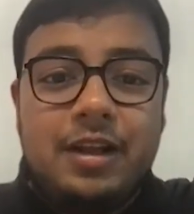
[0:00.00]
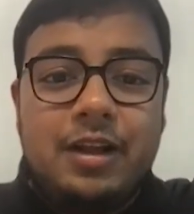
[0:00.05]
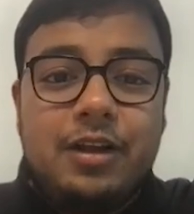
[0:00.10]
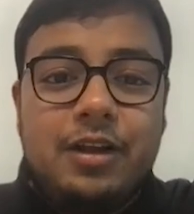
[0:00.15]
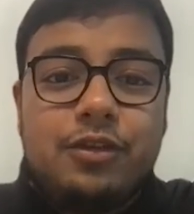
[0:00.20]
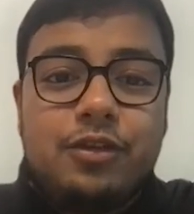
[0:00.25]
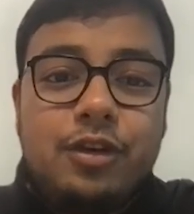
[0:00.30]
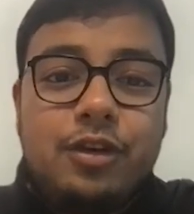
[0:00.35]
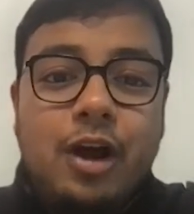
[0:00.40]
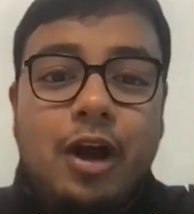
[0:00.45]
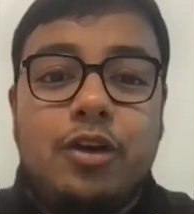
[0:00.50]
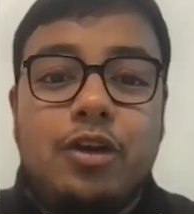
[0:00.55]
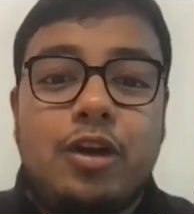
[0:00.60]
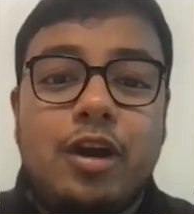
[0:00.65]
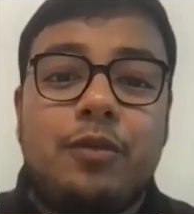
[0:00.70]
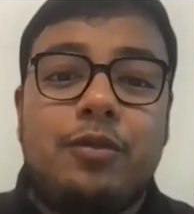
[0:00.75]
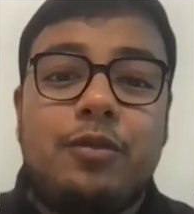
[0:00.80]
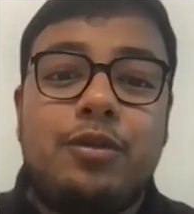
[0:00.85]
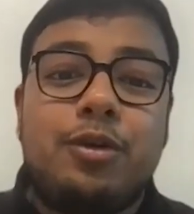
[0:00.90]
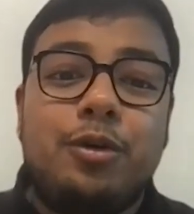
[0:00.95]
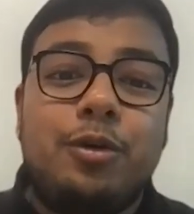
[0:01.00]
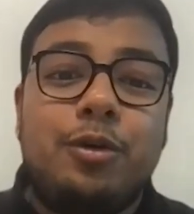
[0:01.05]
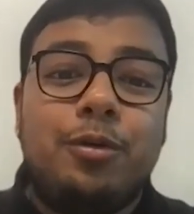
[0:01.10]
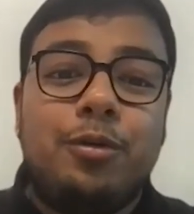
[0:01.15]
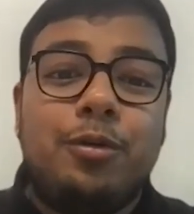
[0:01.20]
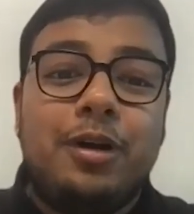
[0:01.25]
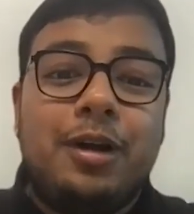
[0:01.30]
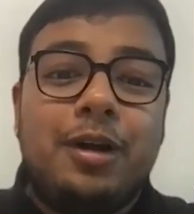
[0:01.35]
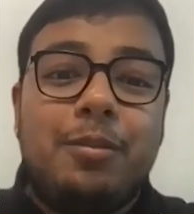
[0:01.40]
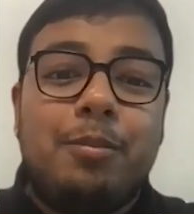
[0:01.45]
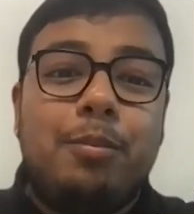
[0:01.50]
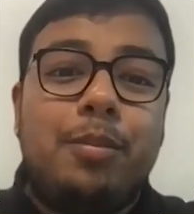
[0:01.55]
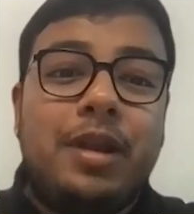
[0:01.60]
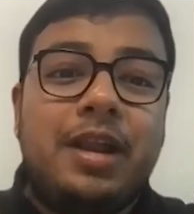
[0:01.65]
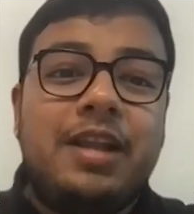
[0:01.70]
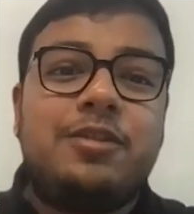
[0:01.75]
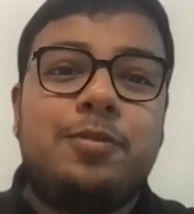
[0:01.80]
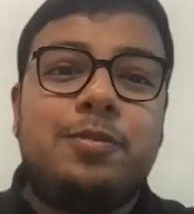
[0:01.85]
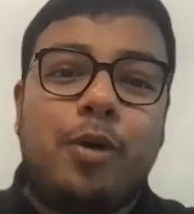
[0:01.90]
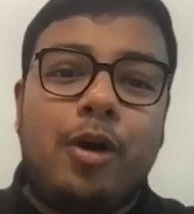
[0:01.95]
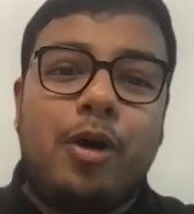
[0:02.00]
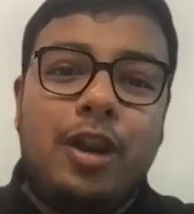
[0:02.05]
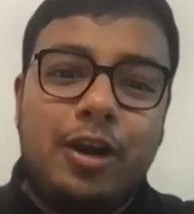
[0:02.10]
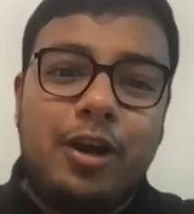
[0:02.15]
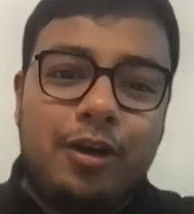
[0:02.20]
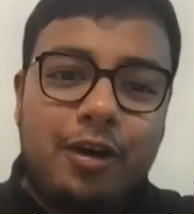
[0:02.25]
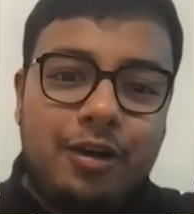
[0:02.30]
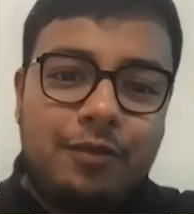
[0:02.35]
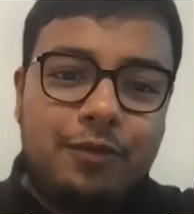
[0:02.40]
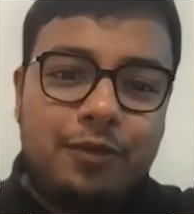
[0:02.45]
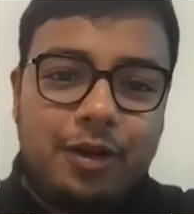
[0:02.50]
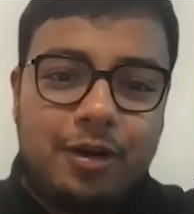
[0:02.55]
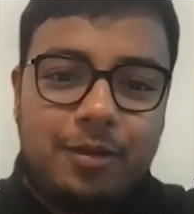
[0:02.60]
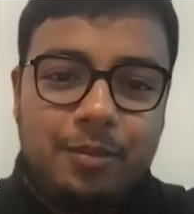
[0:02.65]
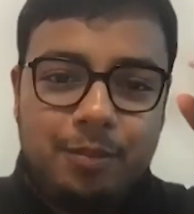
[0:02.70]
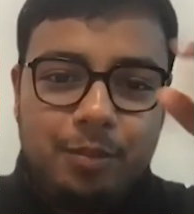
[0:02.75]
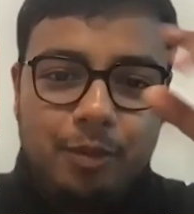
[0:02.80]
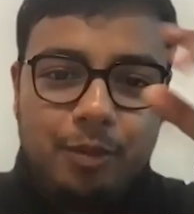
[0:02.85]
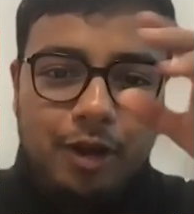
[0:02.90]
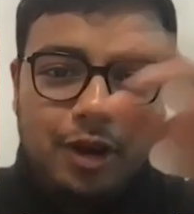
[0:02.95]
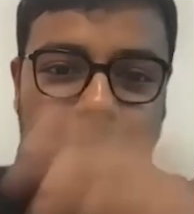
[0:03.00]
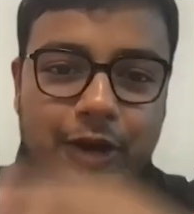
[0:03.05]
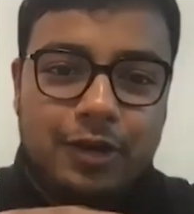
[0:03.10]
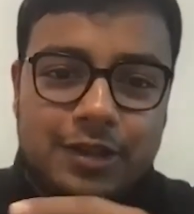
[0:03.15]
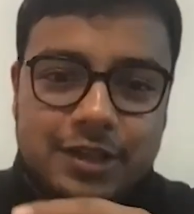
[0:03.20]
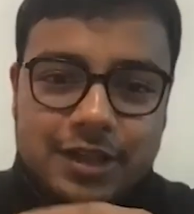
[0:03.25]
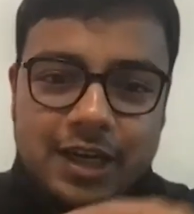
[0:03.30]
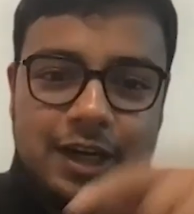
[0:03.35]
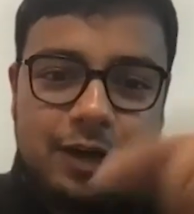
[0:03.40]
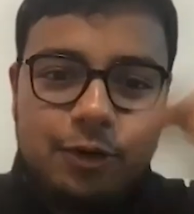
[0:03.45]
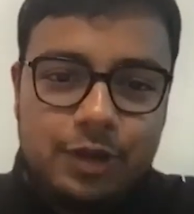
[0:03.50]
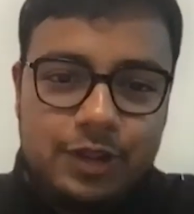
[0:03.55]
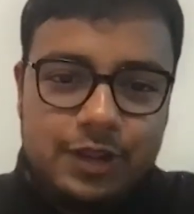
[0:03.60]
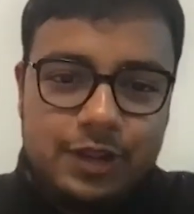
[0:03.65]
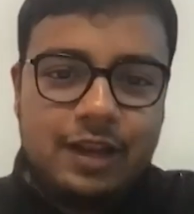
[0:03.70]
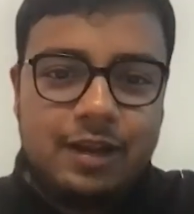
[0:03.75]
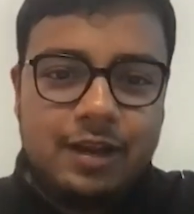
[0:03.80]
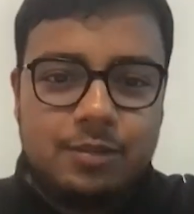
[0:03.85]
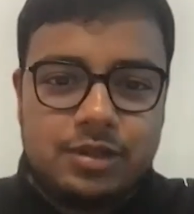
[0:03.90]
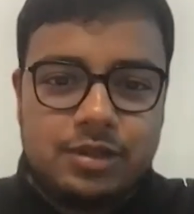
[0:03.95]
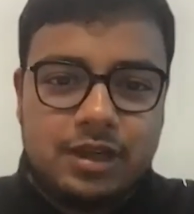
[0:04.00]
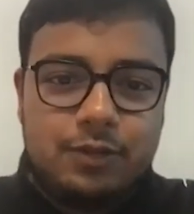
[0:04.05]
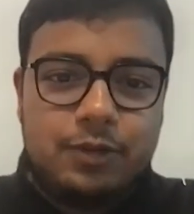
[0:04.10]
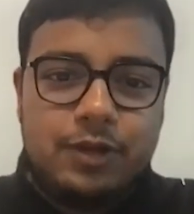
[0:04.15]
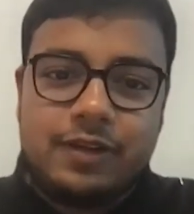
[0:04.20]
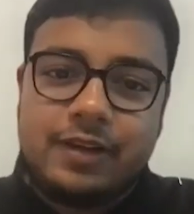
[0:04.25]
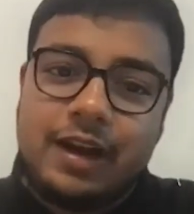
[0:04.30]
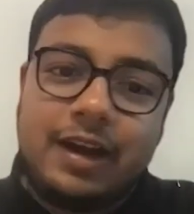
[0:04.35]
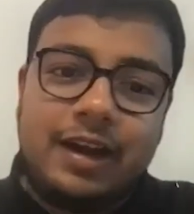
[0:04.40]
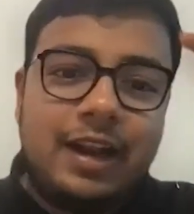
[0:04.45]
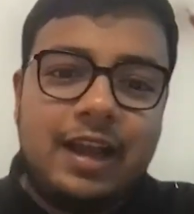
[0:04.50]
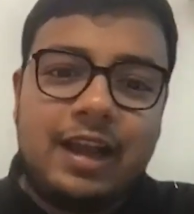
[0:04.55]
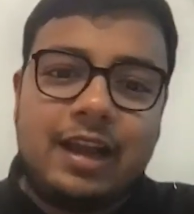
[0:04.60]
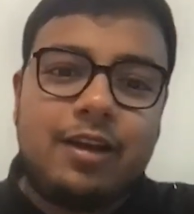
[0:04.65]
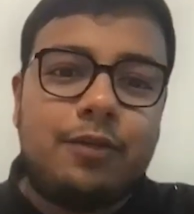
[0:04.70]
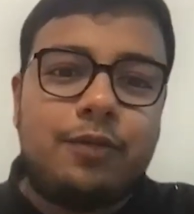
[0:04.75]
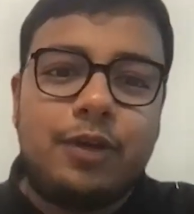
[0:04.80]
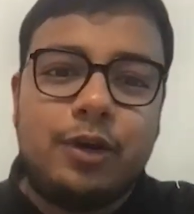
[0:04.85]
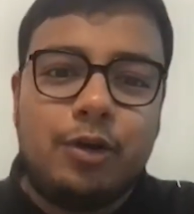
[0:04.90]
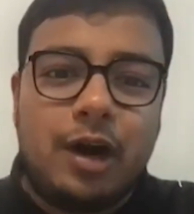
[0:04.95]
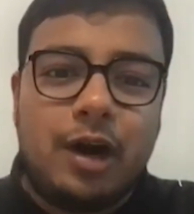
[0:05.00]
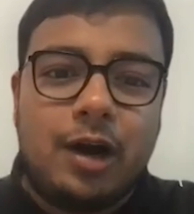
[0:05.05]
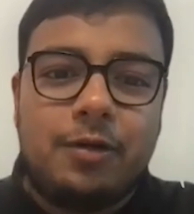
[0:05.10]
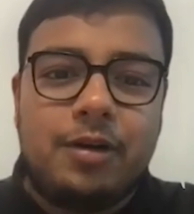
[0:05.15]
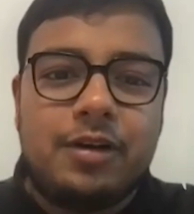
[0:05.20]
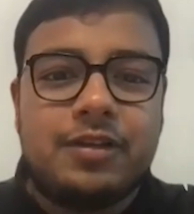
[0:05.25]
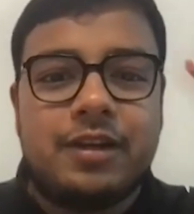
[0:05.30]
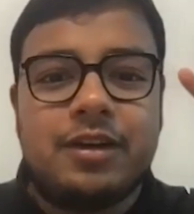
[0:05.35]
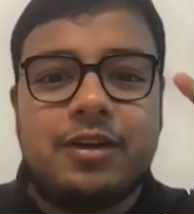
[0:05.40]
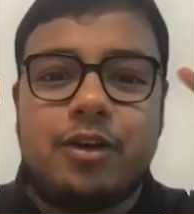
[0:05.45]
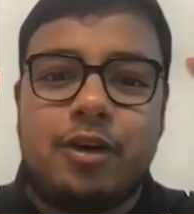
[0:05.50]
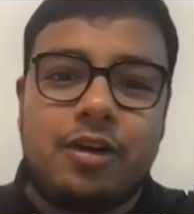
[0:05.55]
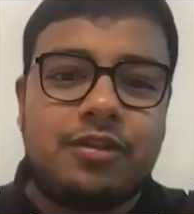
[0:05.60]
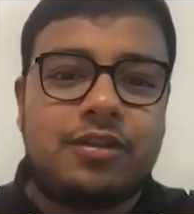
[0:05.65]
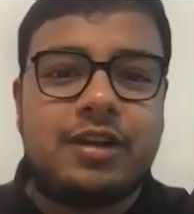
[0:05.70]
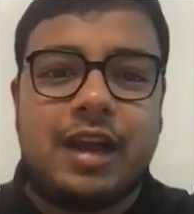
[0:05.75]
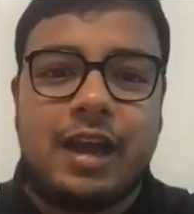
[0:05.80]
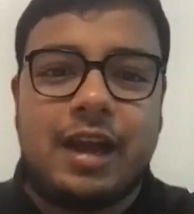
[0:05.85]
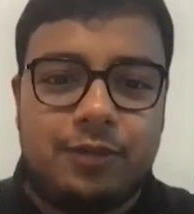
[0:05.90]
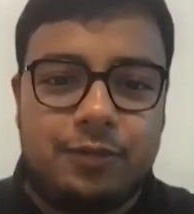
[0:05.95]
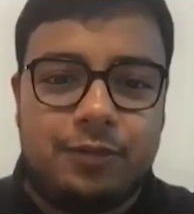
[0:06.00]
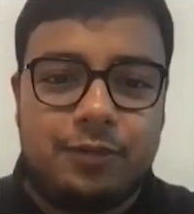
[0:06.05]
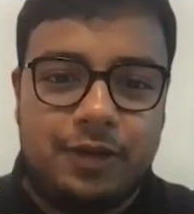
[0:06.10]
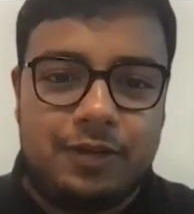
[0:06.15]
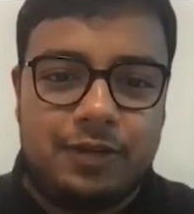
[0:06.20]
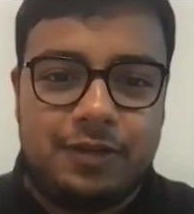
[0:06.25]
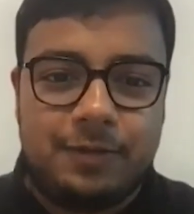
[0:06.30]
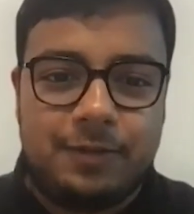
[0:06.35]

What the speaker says: So now you have to bridge Polygon from Polygon chain to Ethereum chain, which can take a few hours and cost gas fees.